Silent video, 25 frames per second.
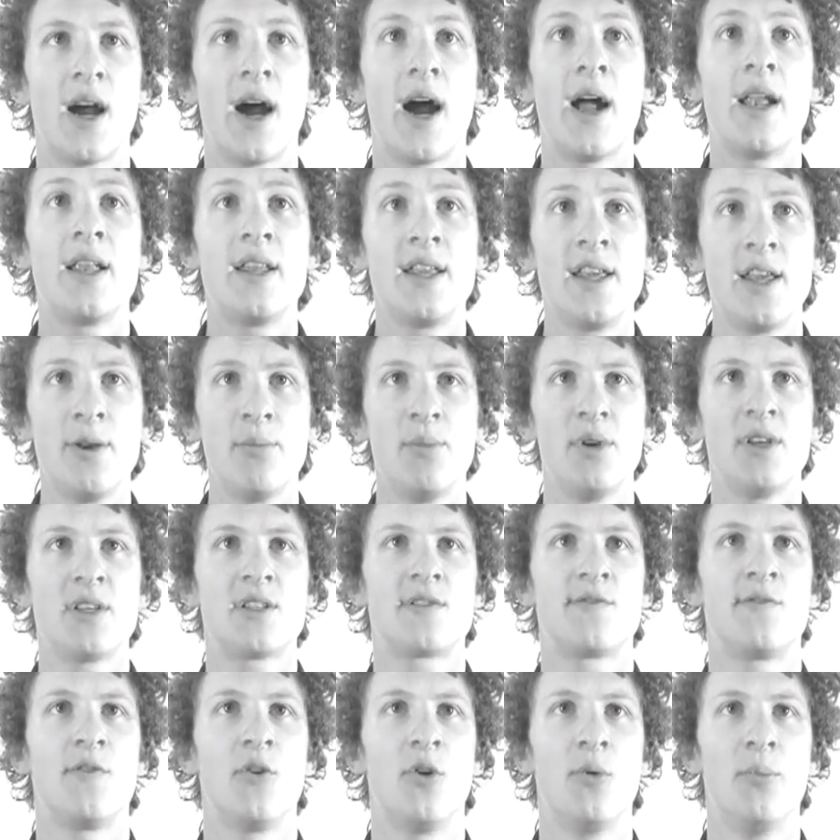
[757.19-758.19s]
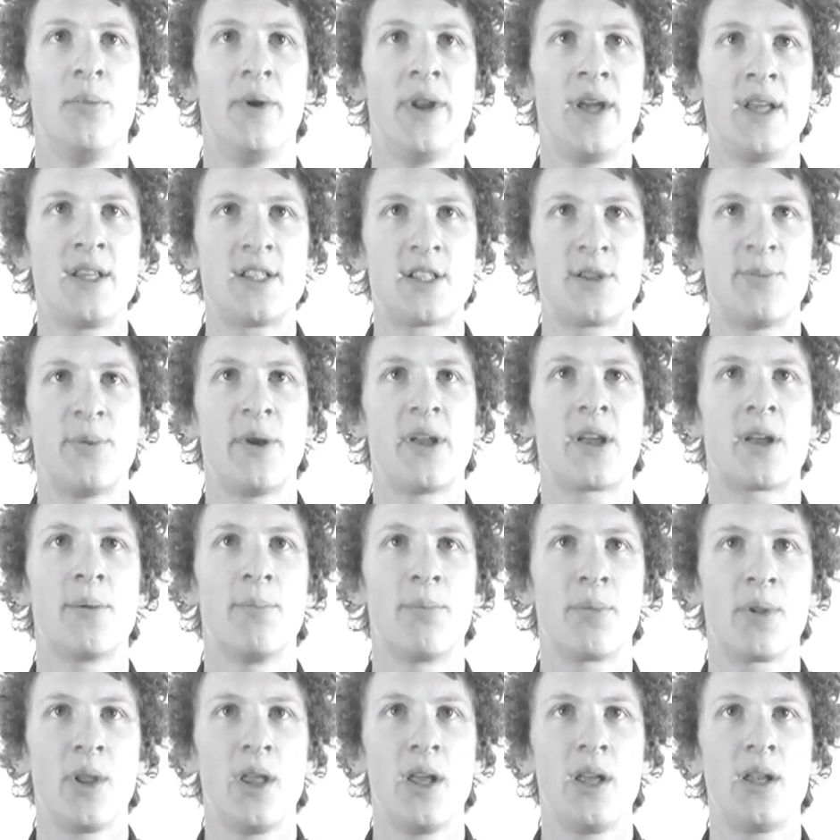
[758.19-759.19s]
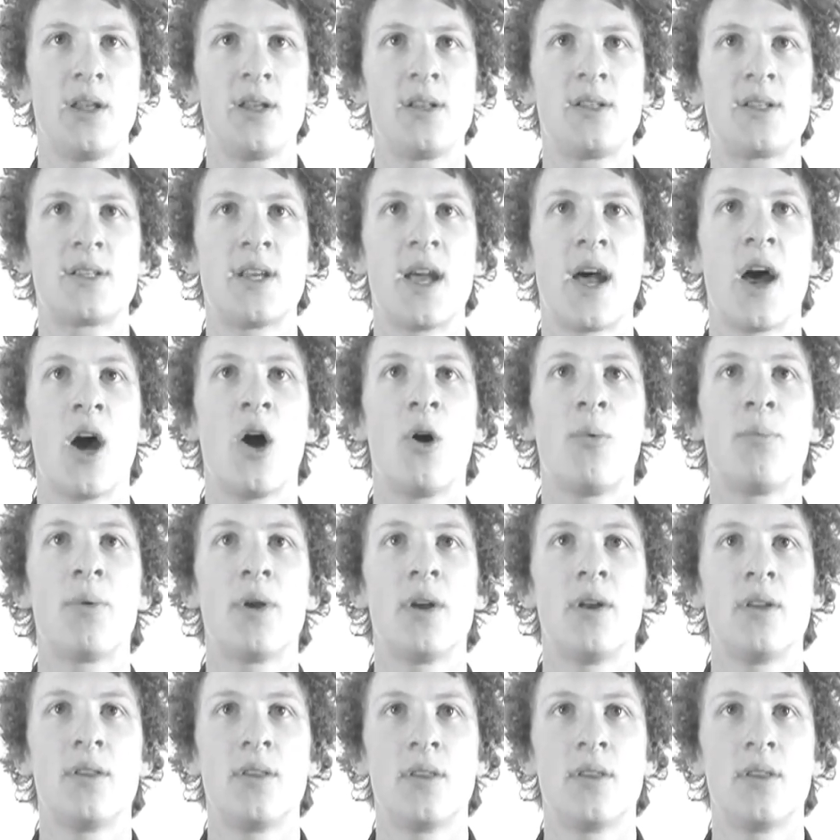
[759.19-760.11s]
a near miss form needs to be completed to help